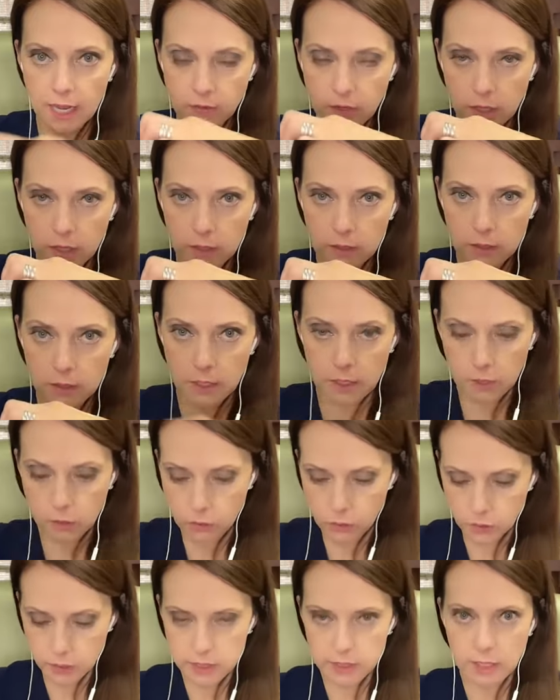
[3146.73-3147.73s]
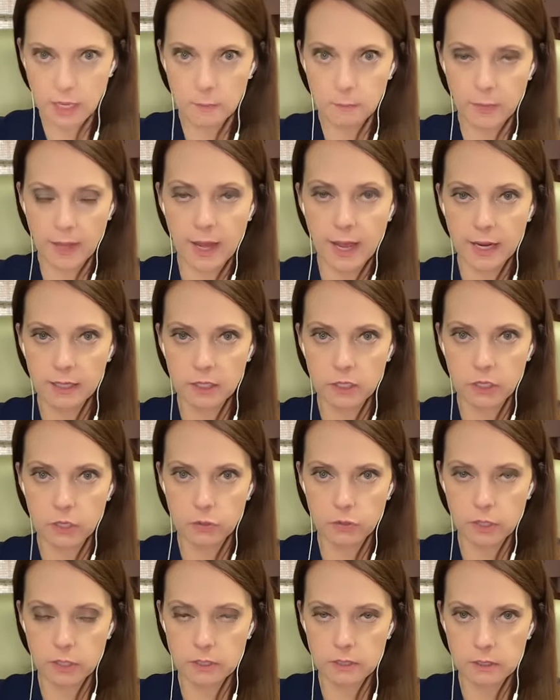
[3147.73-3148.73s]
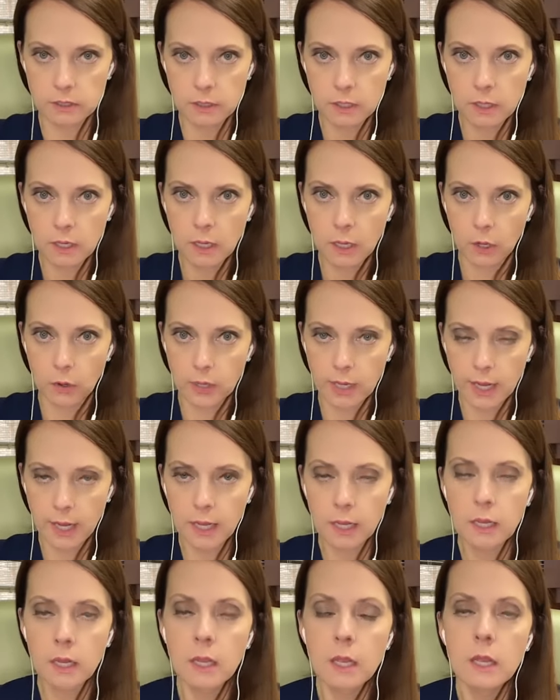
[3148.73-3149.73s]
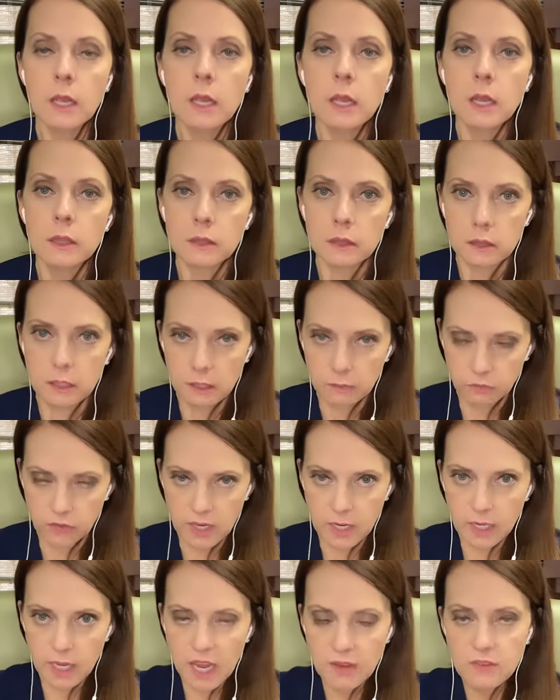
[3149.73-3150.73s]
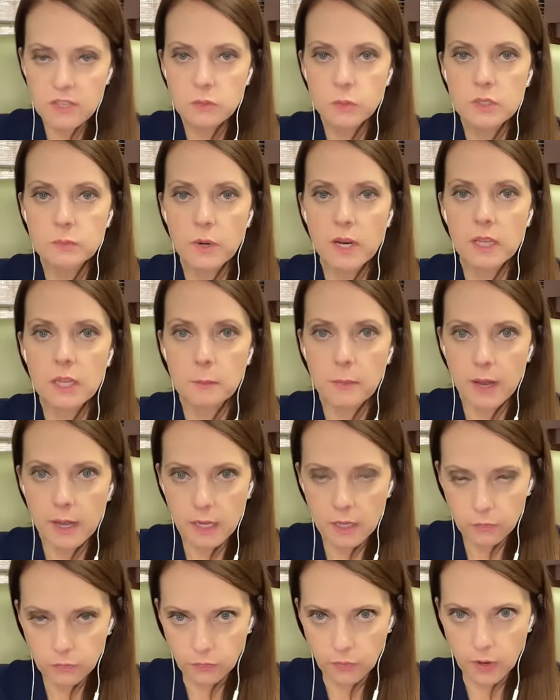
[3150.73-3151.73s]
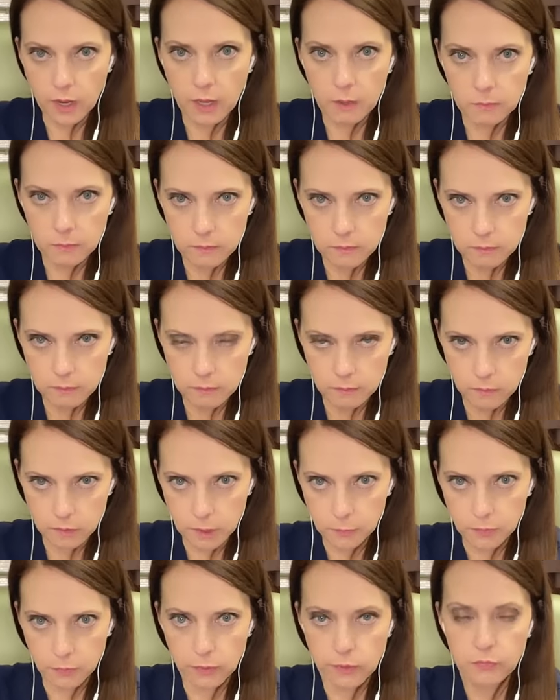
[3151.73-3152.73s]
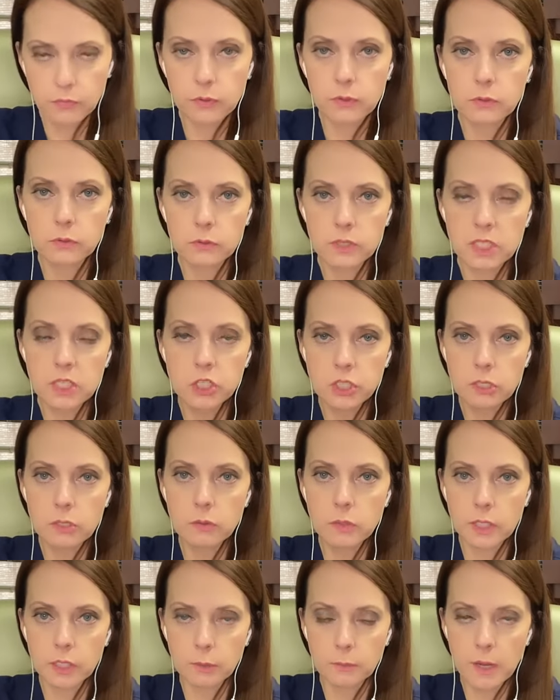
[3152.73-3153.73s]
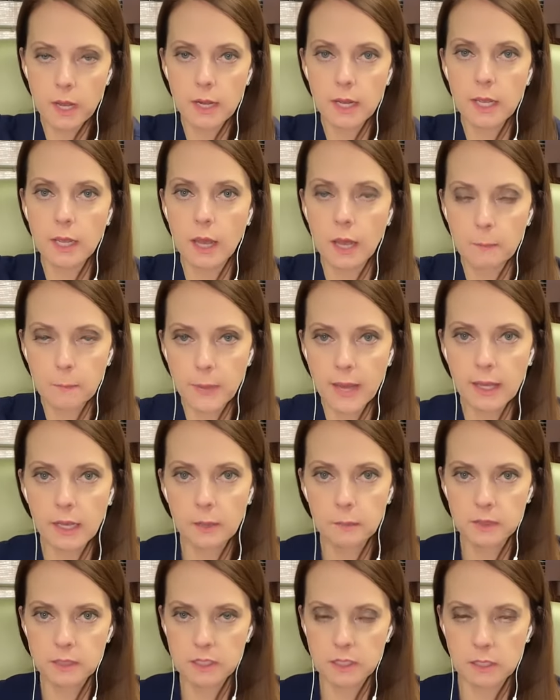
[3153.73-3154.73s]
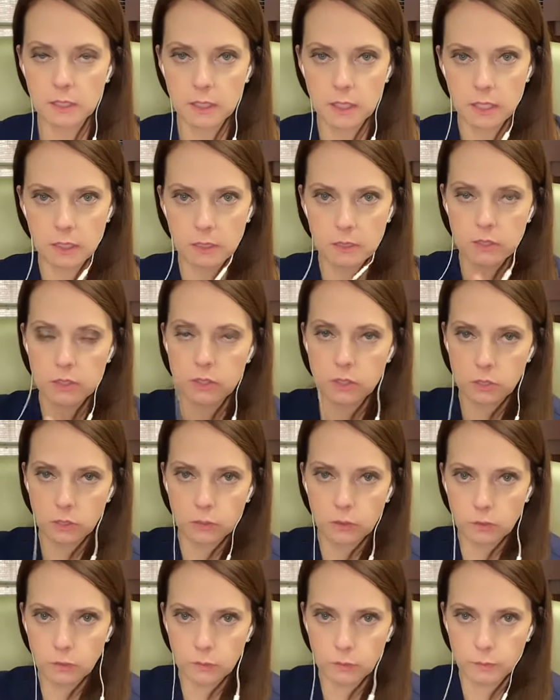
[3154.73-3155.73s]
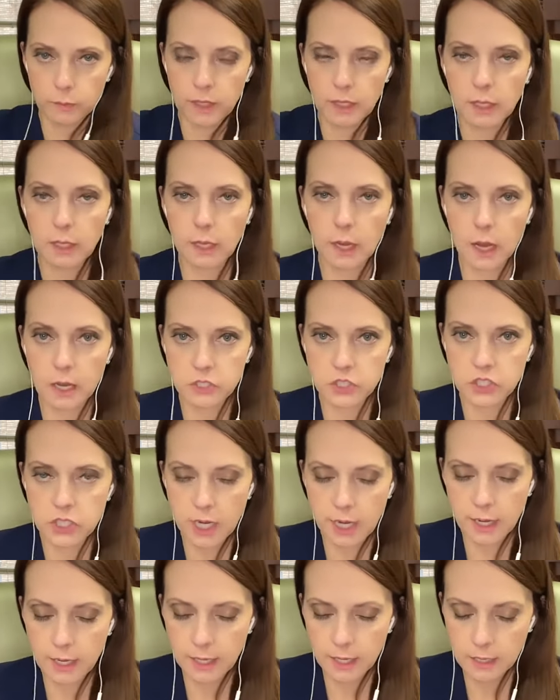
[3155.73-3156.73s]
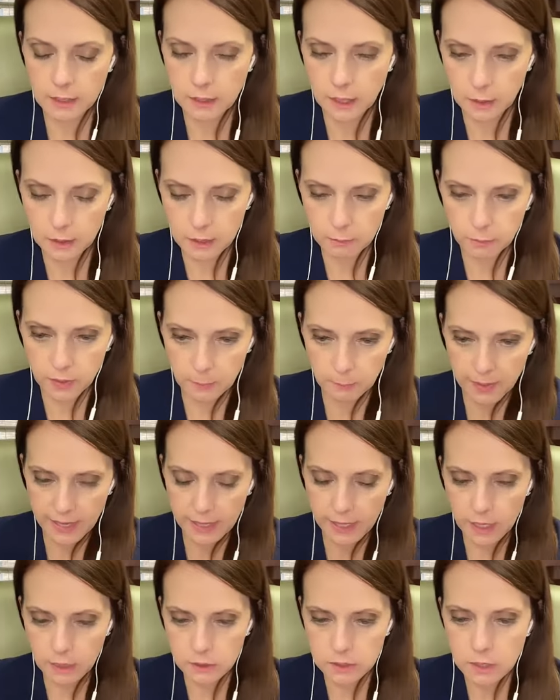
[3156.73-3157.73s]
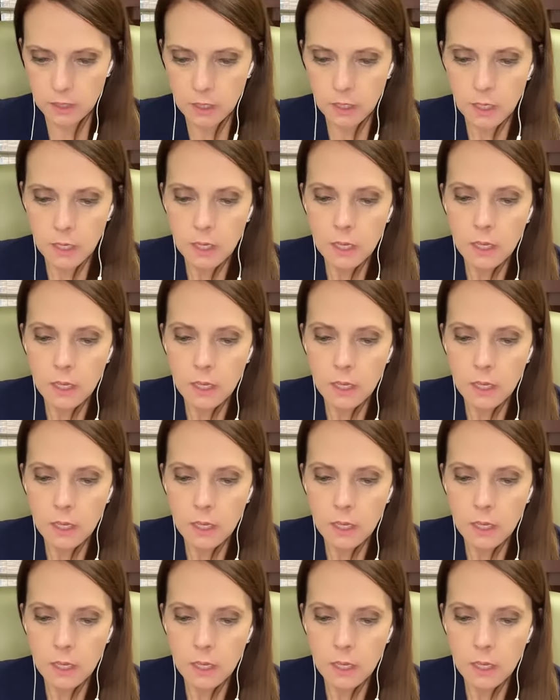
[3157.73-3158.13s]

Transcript: cava that course up behind the uterus, okay? The vena cava is what's bringing the body from the peripheral tissue in your body up back up into the lungs to be oxygenated again and then pumped back out.